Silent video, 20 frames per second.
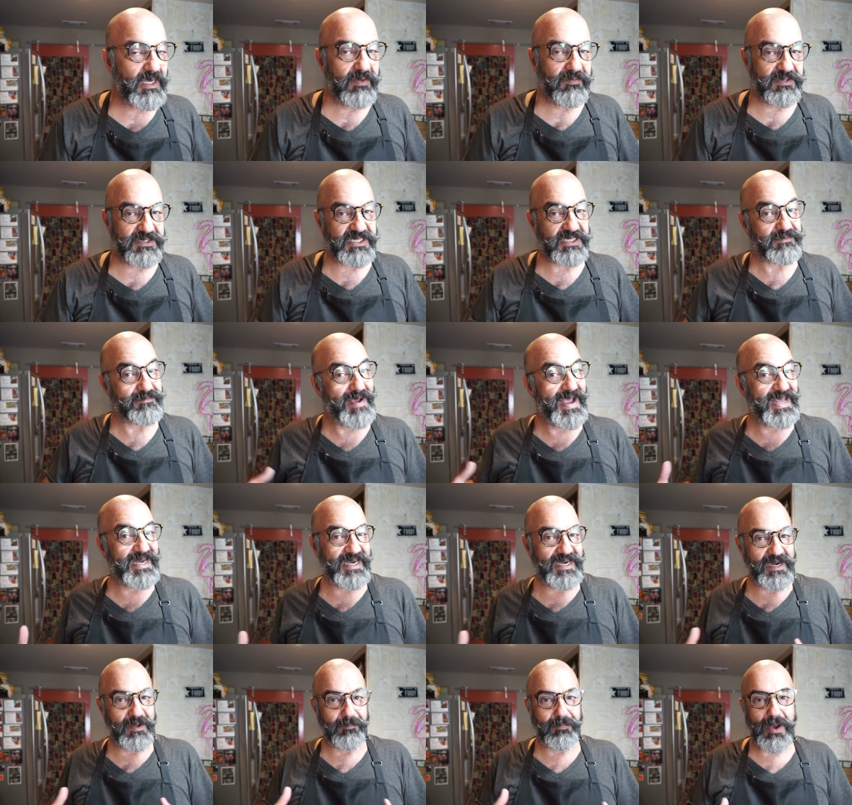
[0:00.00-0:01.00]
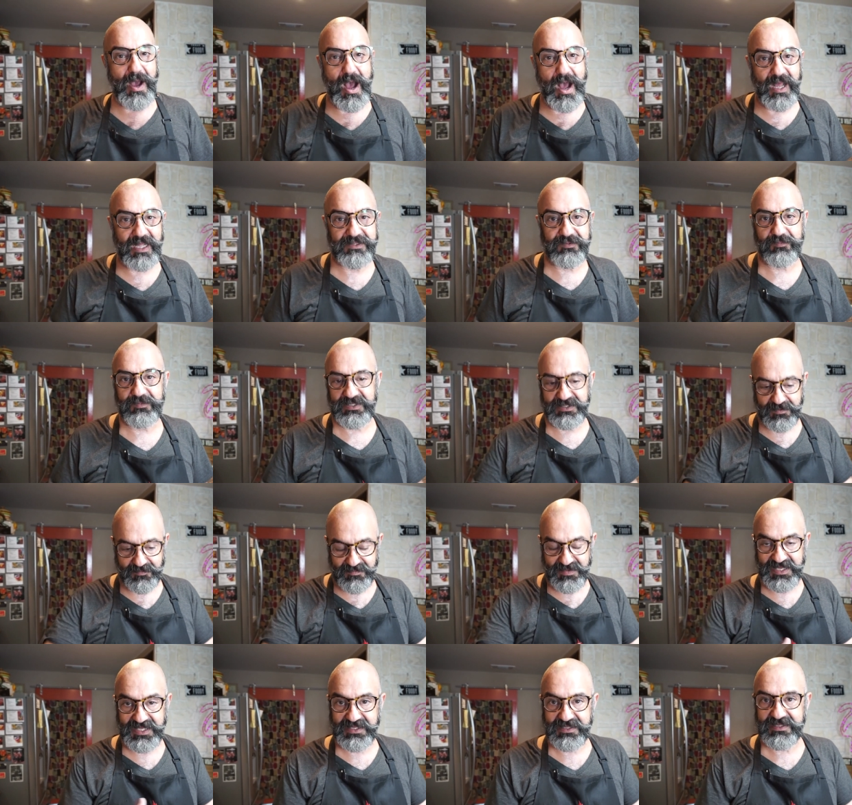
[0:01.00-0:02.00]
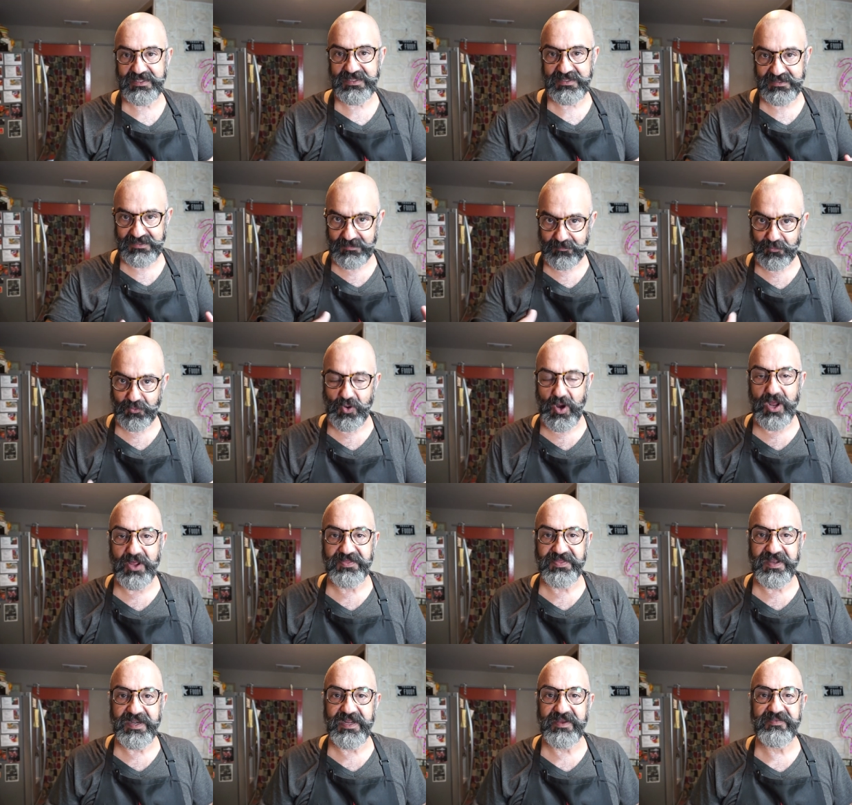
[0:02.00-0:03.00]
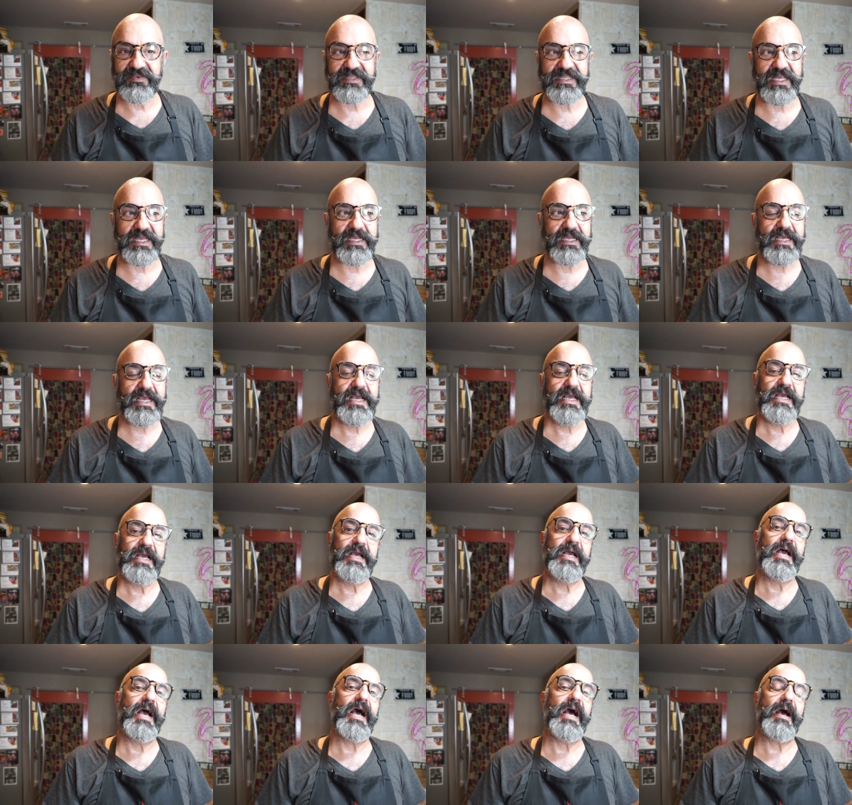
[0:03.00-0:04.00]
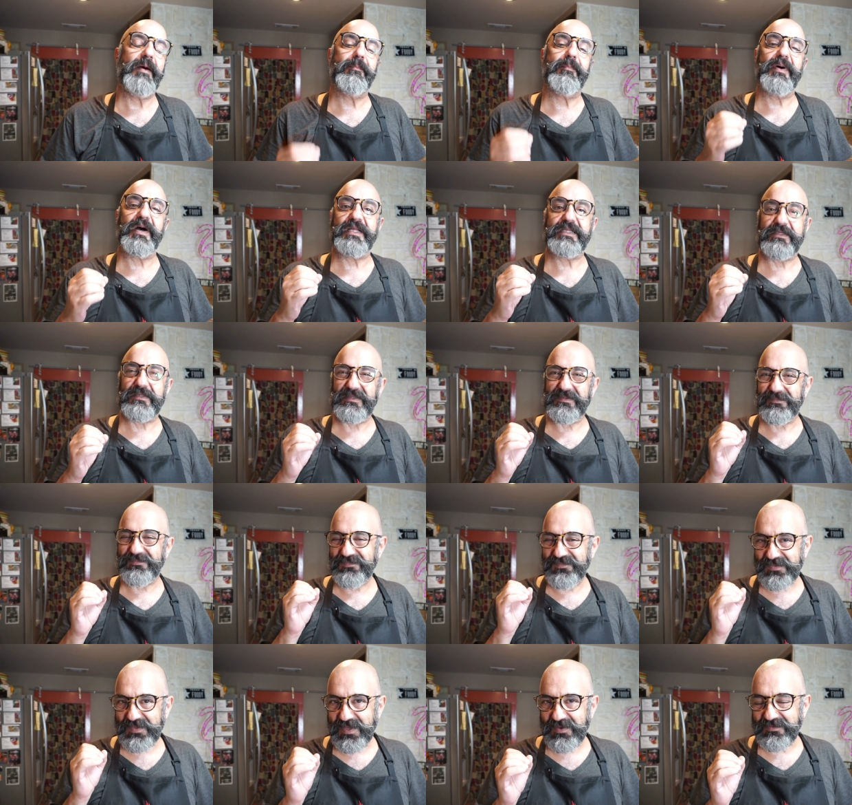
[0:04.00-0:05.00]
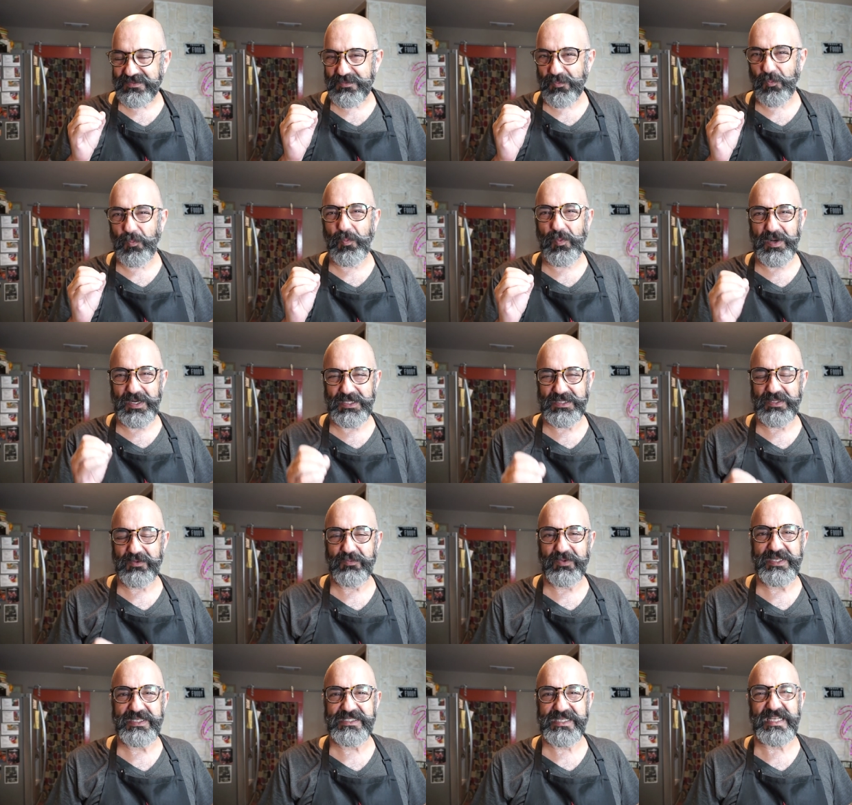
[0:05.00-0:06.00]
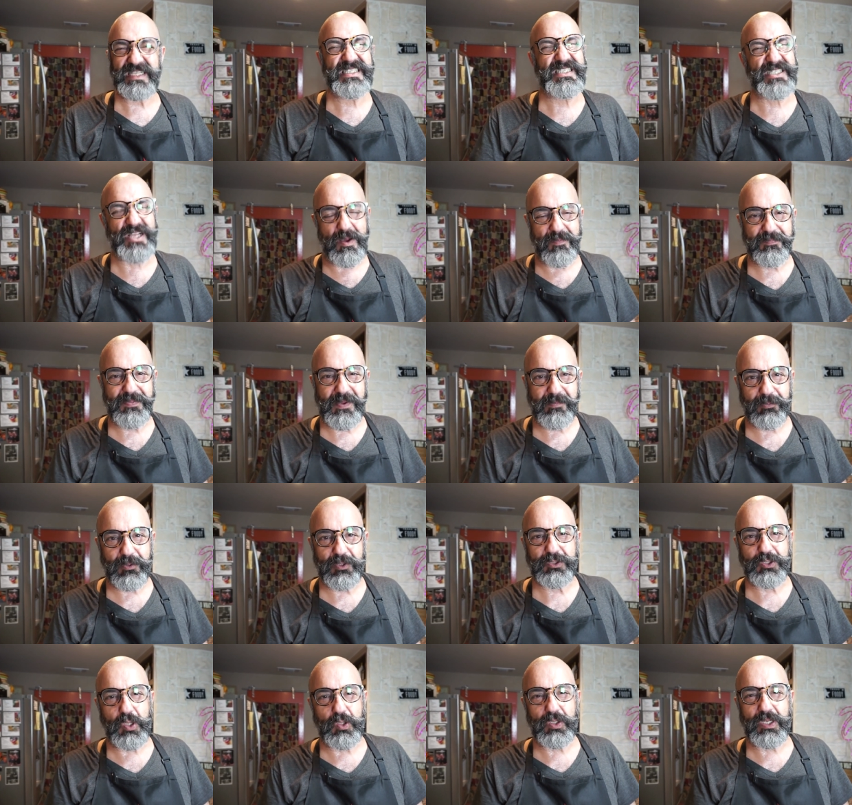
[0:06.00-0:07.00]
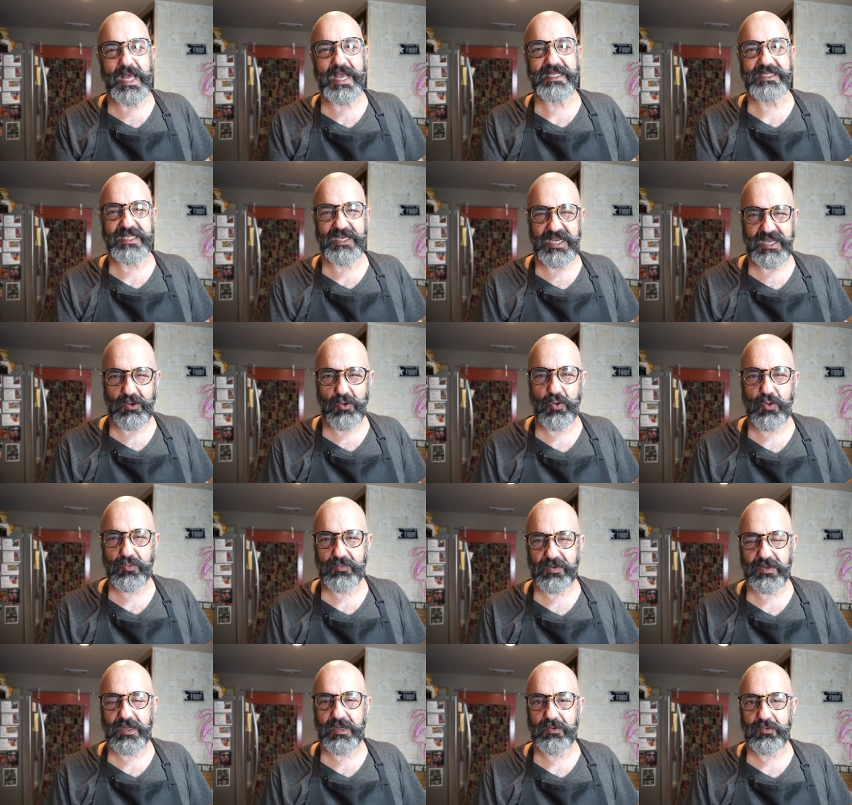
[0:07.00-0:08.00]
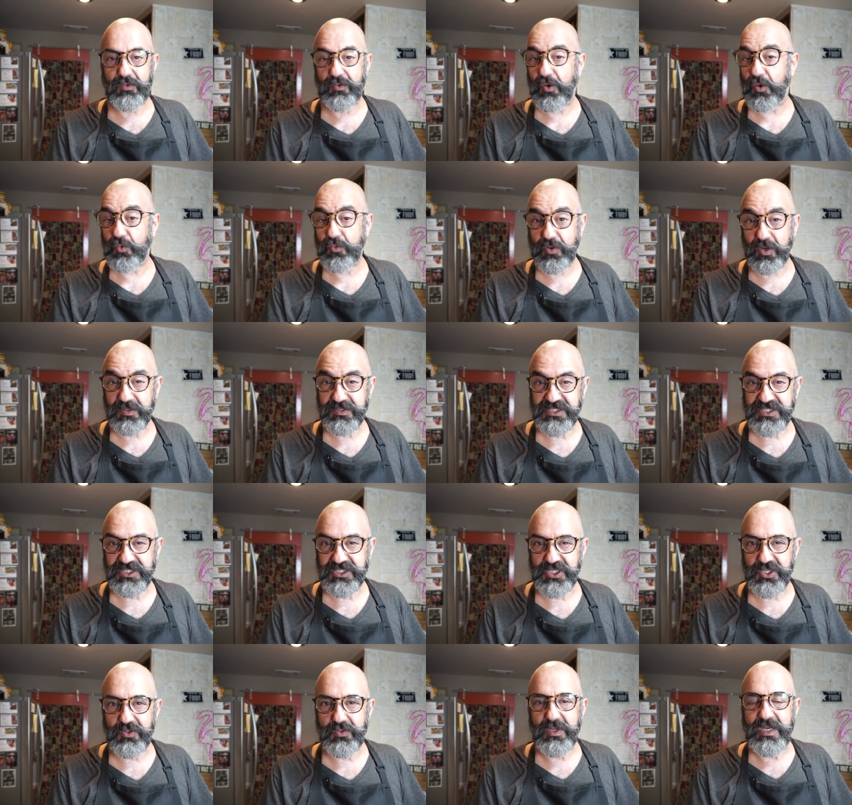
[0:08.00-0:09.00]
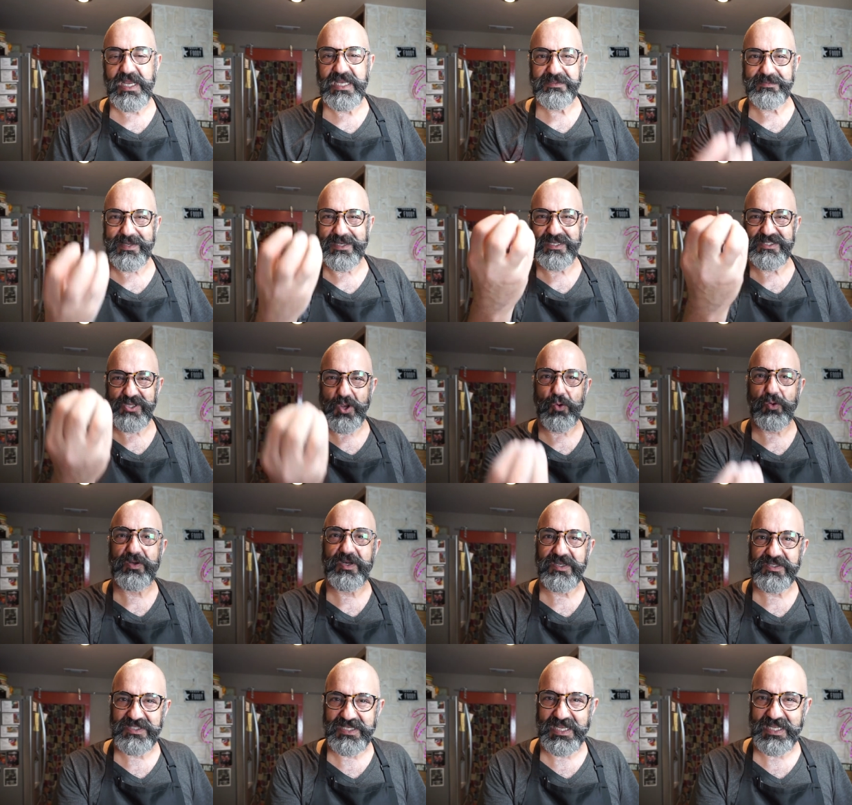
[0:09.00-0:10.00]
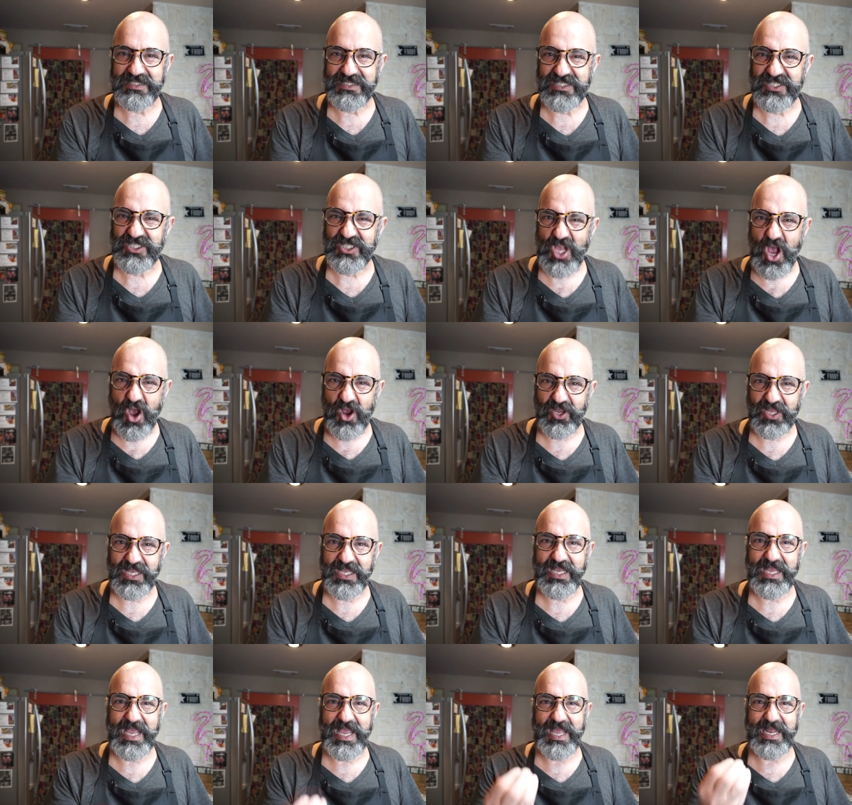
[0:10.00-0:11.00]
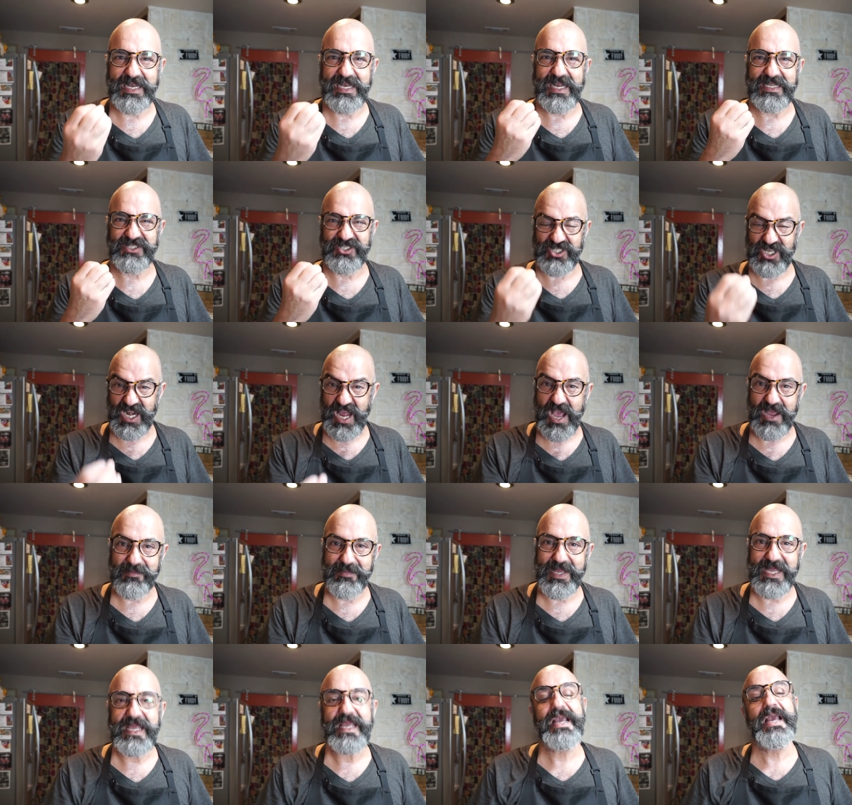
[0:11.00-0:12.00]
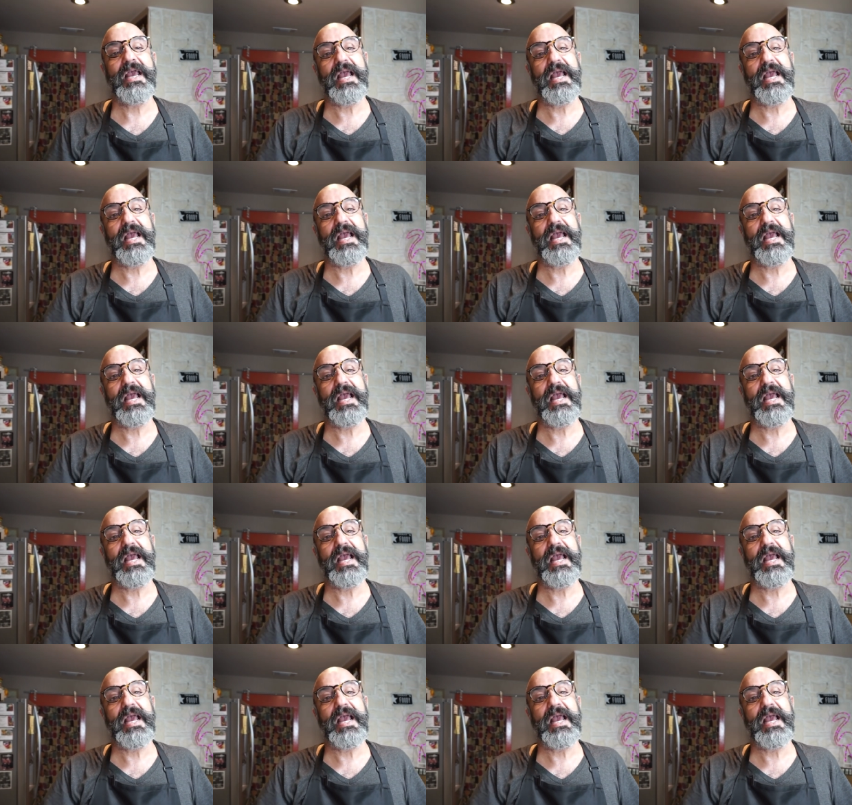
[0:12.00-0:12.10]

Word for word: which is made in a pot with the meat and the broth and everything. Uh, but one of the reasons some people don't like the okra or okra stew is because okras get soggy and slimy.